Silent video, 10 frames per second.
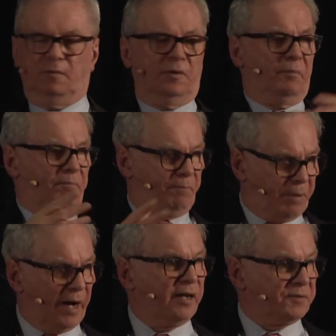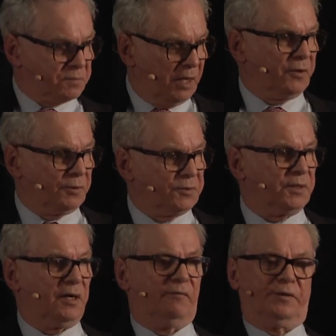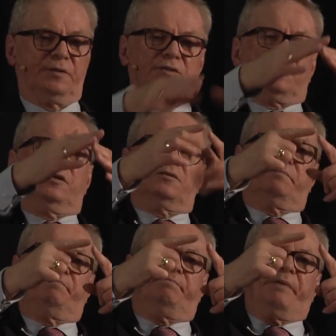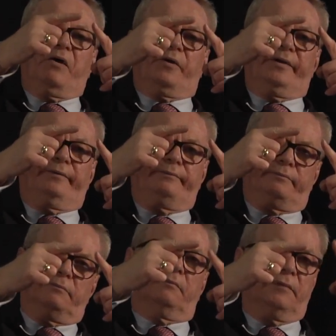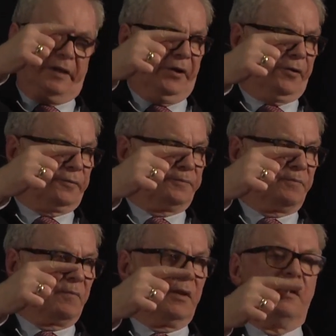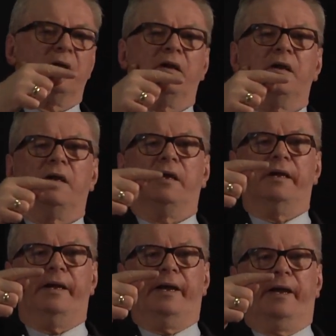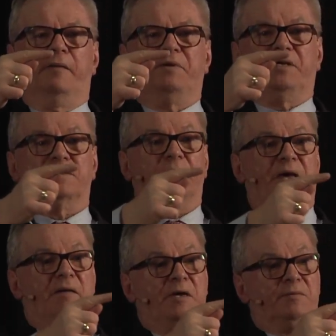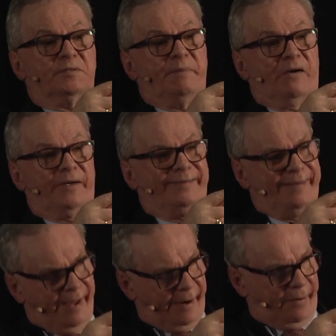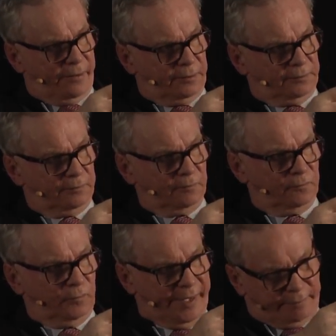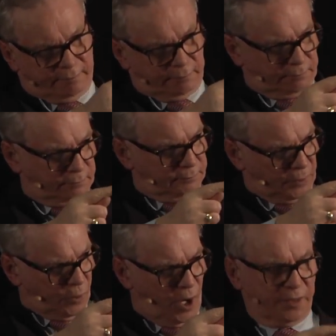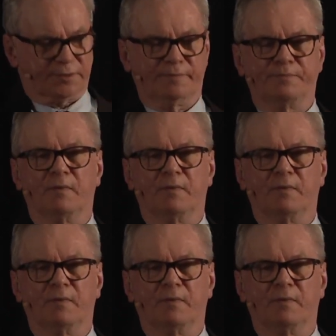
the body of his mother was recovered, and she is buried here. And because the baby was buried there, right across,